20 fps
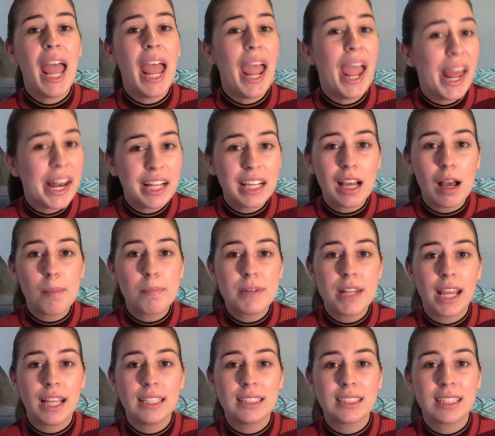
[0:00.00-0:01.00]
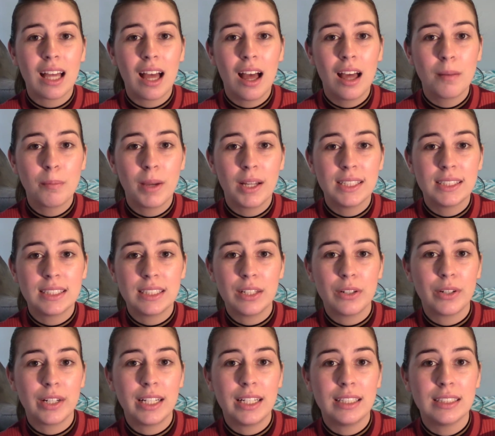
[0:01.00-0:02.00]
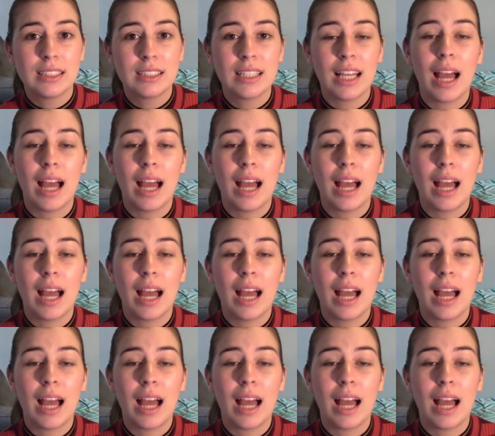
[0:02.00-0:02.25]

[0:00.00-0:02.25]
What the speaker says: any updates on my series.